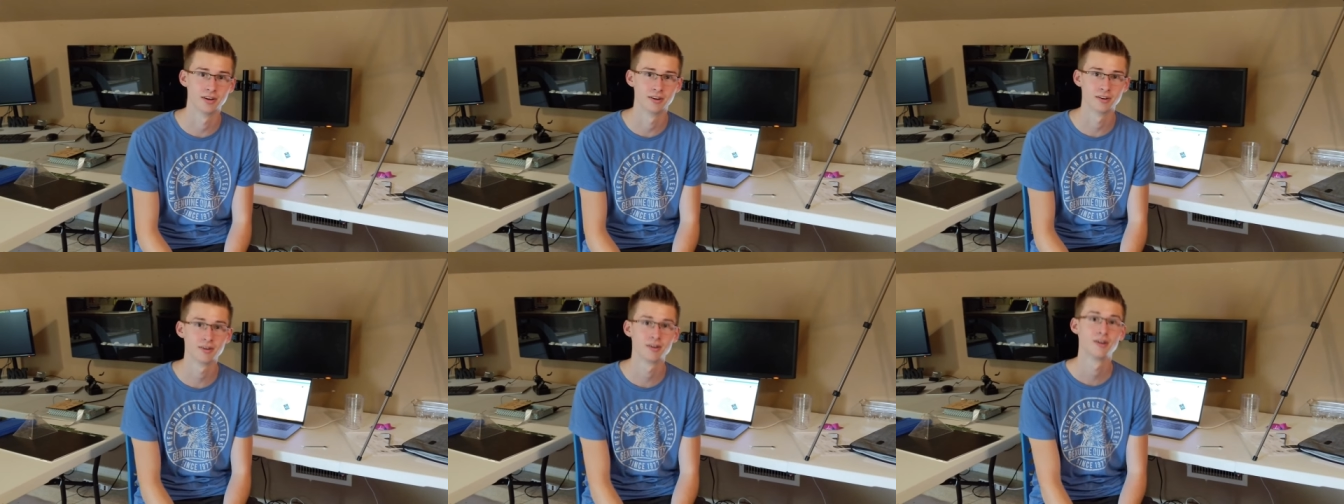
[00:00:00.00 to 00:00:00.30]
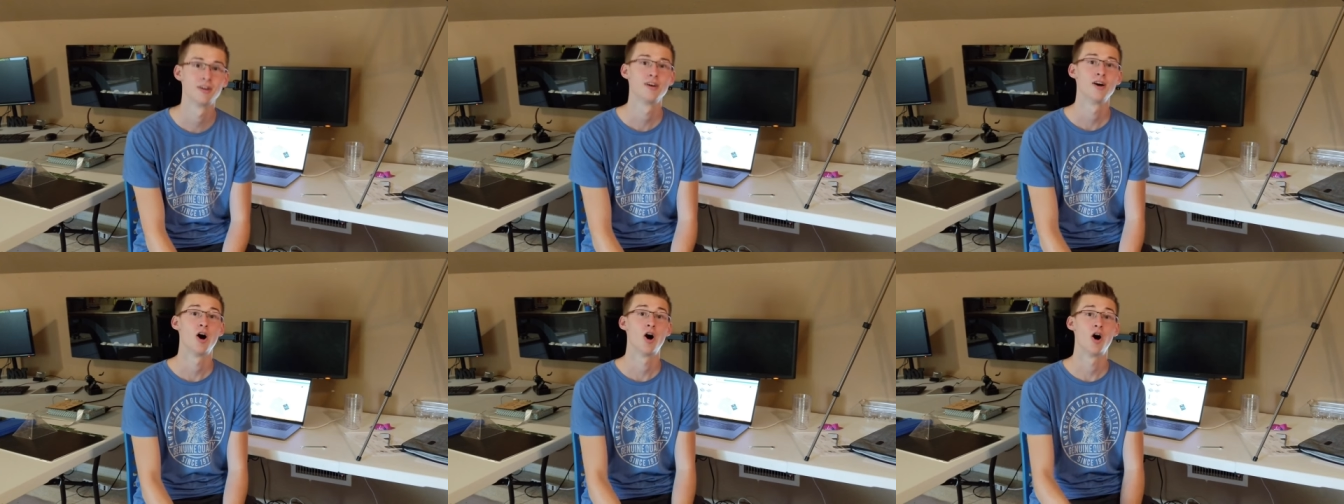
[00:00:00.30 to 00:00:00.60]
there.
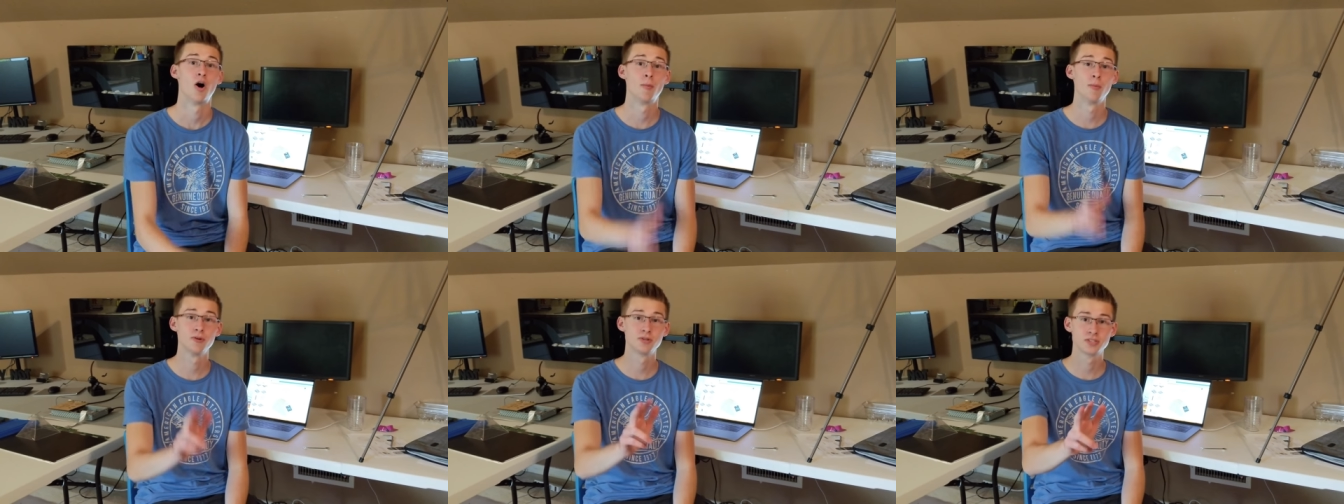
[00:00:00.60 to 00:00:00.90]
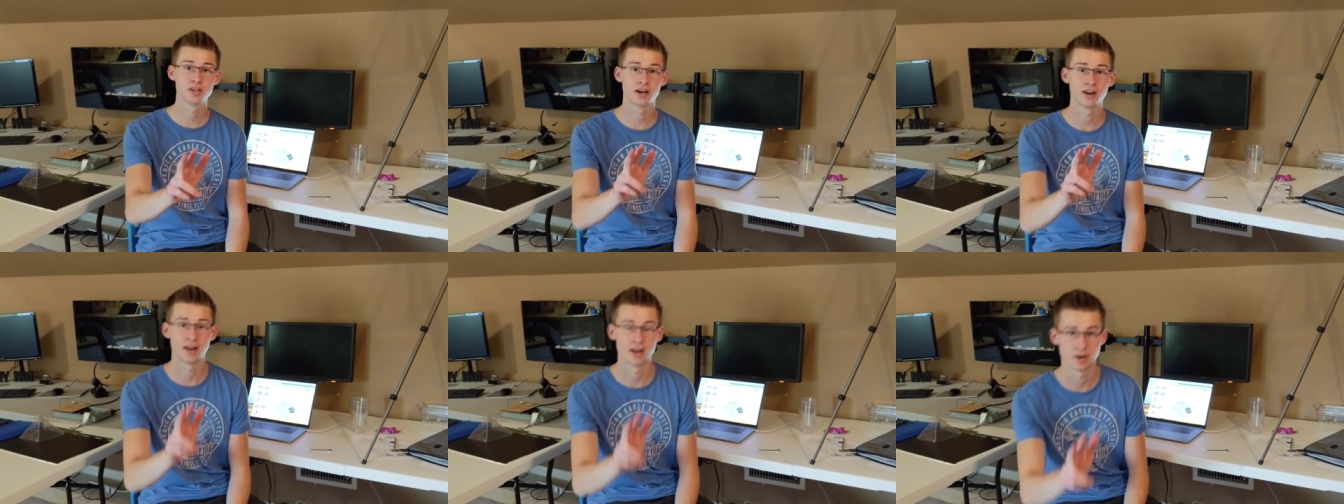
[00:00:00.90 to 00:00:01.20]
Almost
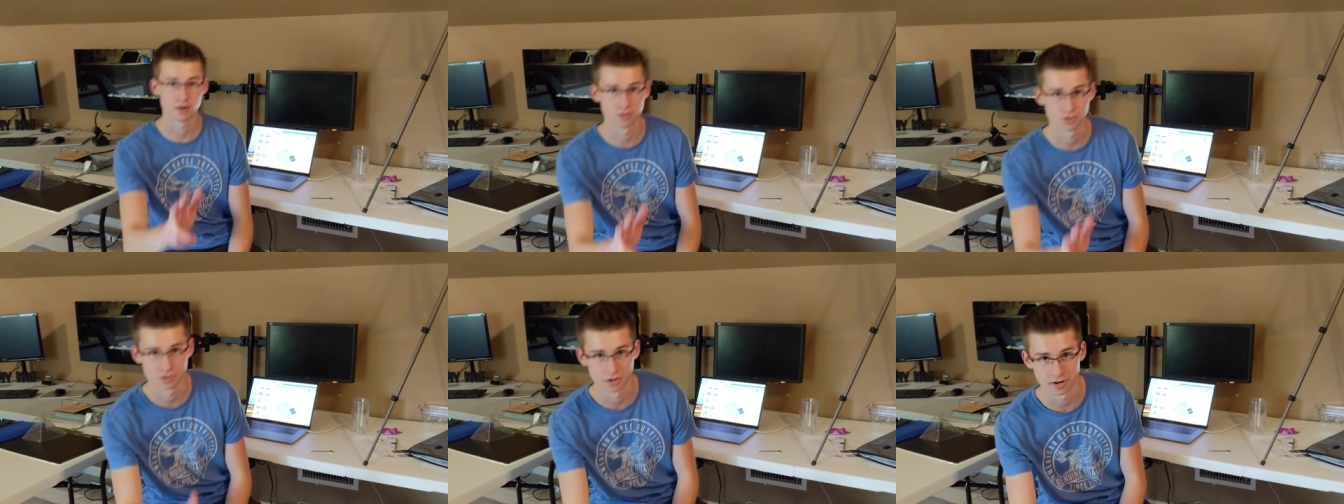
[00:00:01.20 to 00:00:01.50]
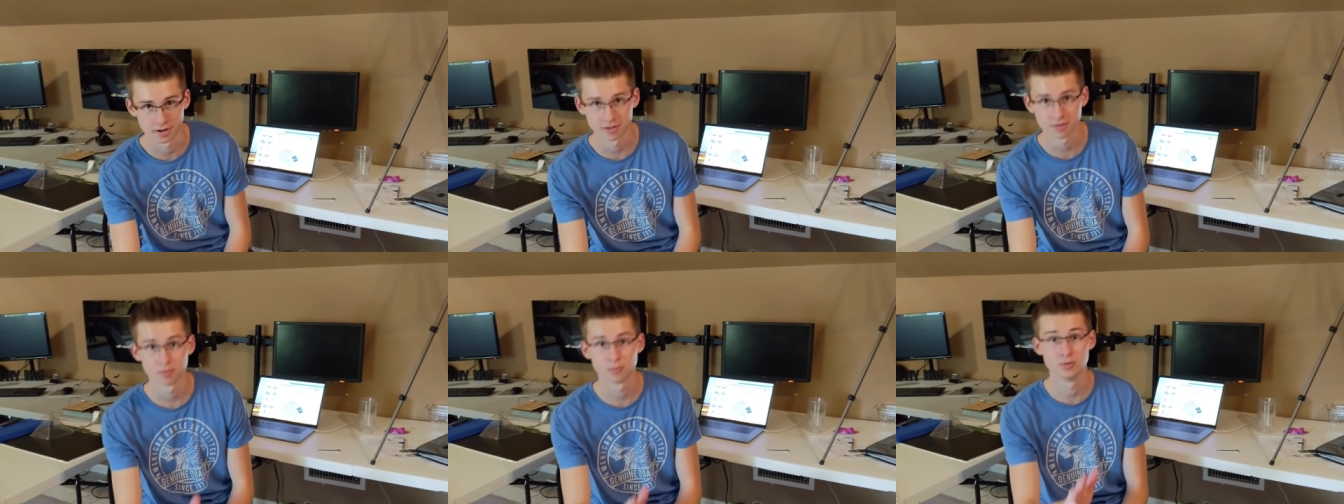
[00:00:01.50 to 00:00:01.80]
got a
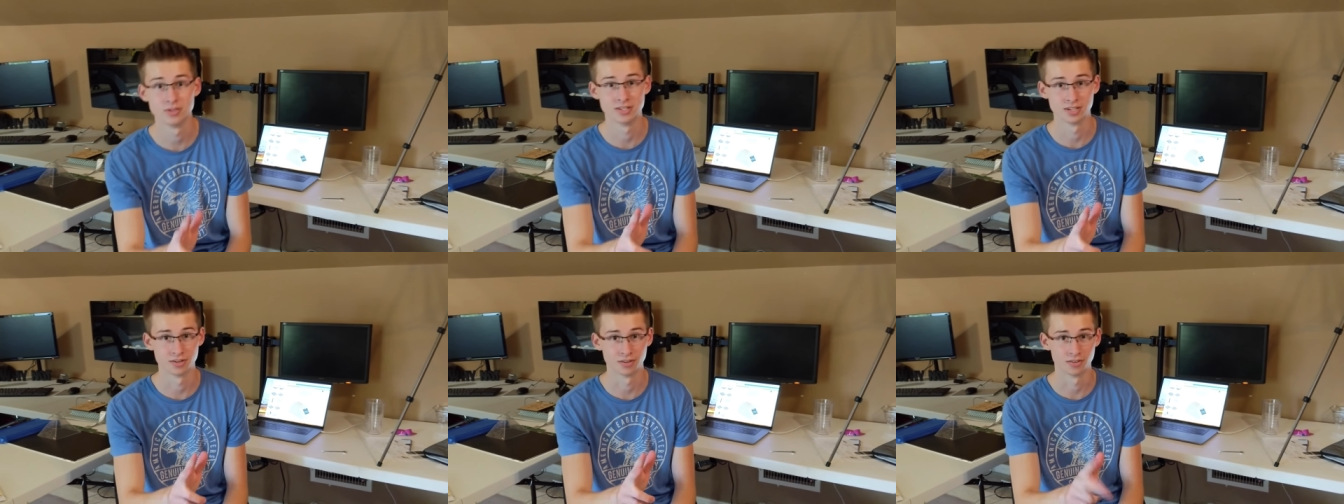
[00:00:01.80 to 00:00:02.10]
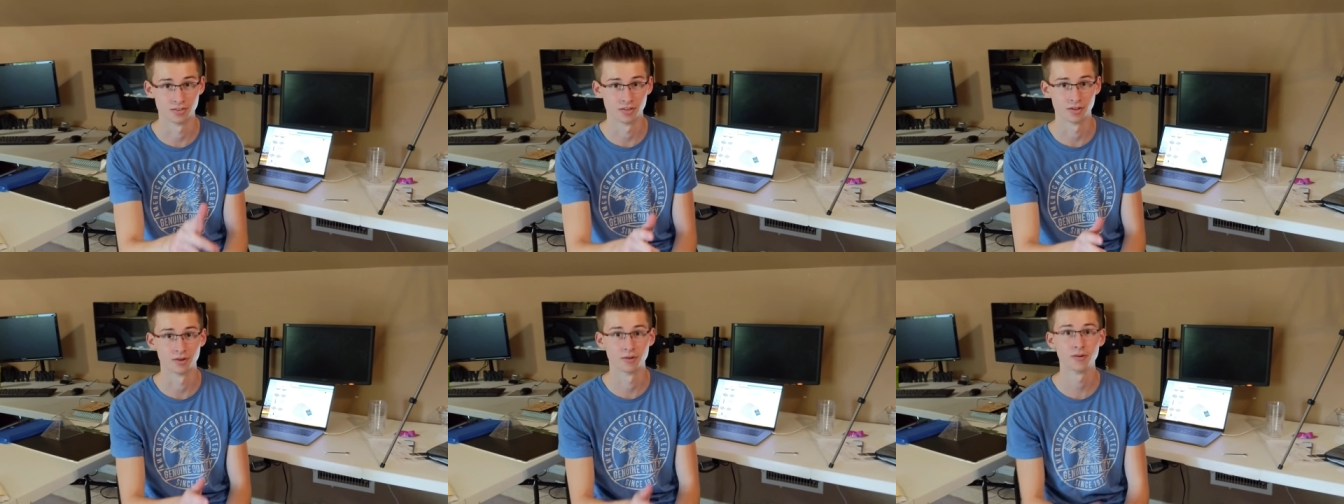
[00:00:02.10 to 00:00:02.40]
hairdryer, we
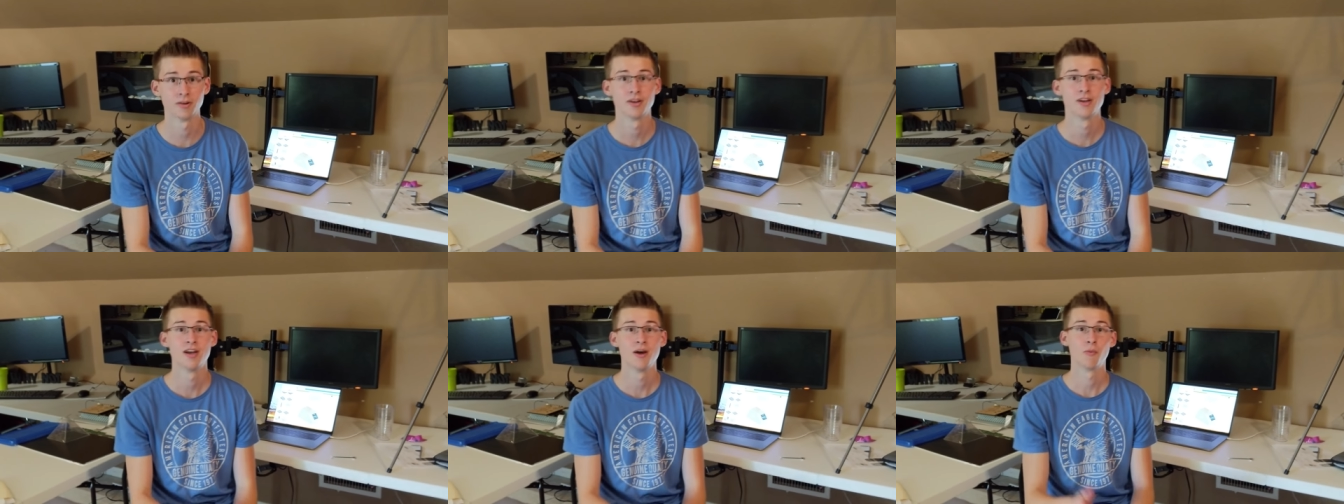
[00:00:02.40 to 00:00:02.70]
didn't though.